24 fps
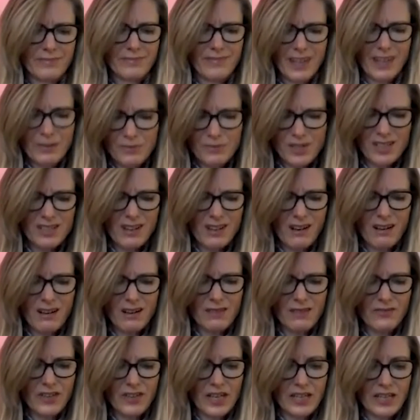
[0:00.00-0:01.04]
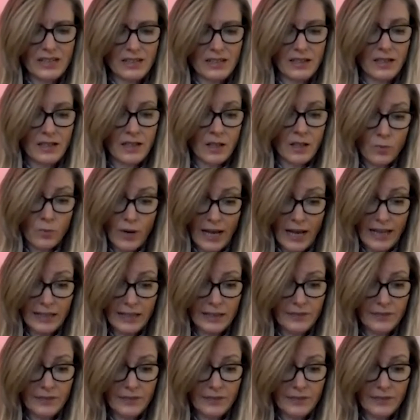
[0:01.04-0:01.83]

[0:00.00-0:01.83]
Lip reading: I'm starving. Well,